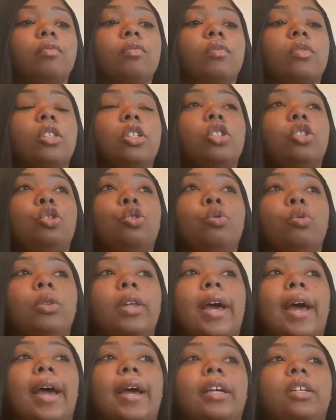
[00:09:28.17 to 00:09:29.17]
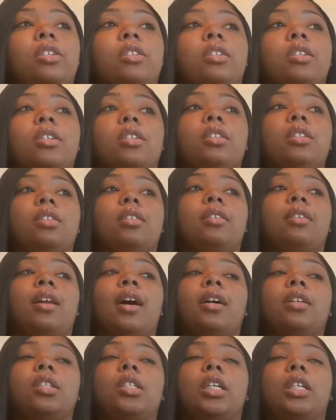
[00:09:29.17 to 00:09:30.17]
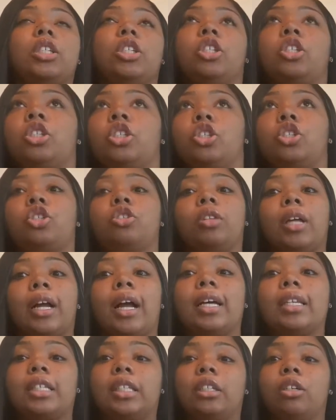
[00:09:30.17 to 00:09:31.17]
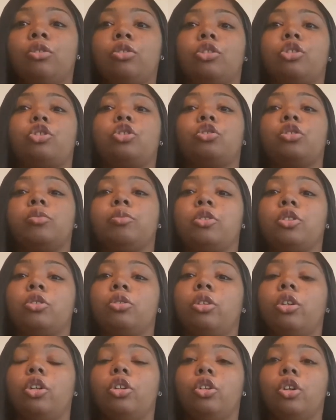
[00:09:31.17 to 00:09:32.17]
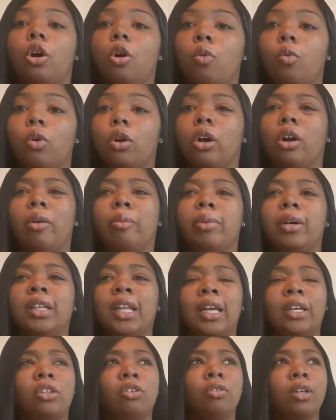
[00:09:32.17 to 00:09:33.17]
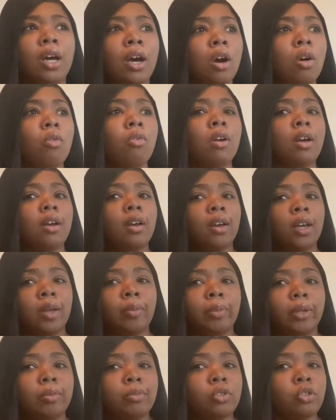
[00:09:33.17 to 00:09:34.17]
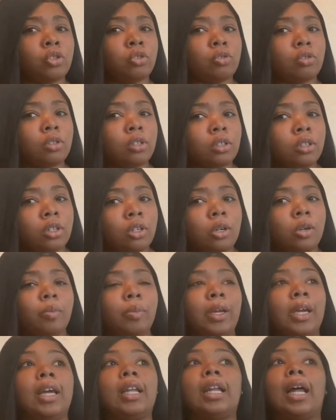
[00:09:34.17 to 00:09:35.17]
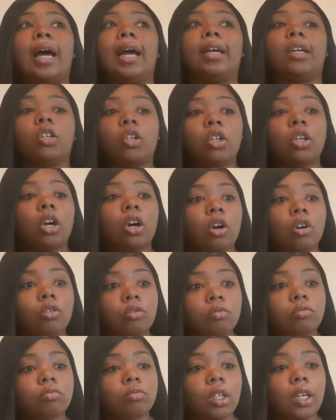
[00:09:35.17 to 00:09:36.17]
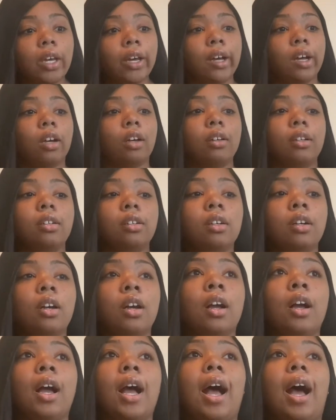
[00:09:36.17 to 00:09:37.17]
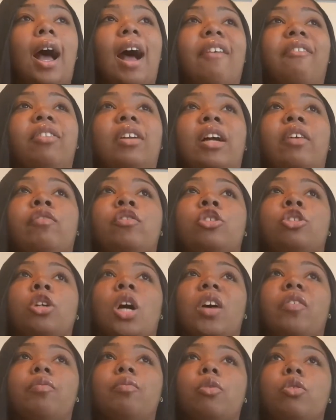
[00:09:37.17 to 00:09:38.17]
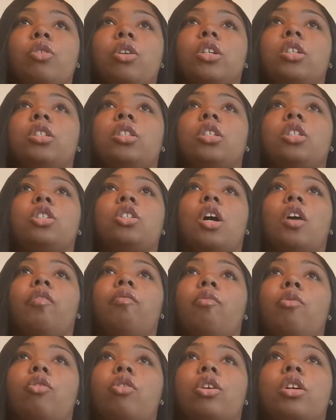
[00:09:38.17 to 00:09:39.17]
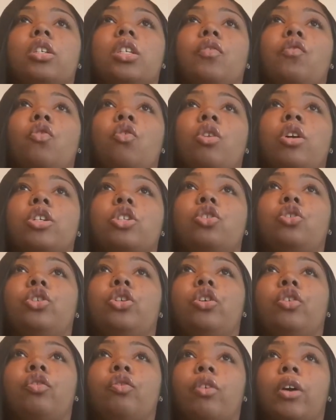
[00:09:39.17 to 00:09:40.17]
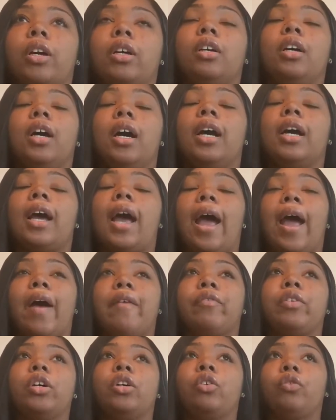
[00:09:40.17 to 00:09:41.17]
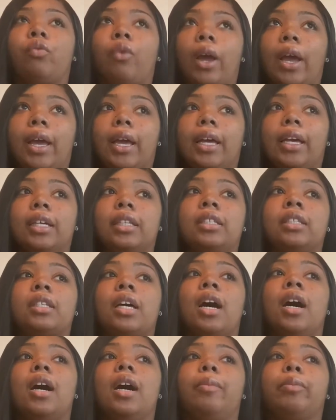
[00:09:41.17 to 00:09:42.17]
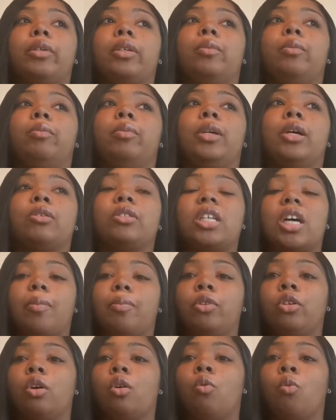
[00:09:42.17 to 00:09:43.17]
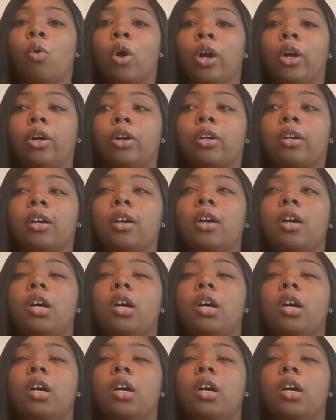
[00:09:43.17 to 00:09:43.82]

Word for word: to do that, just not saying just to, like I said, don't just shoot up into an adult world, but like, you know, be mature a little bit. Like, you know, yeah. I feel like for sophomores, sophomores, of course, do your, uh, have good grades, um, be on top of your work,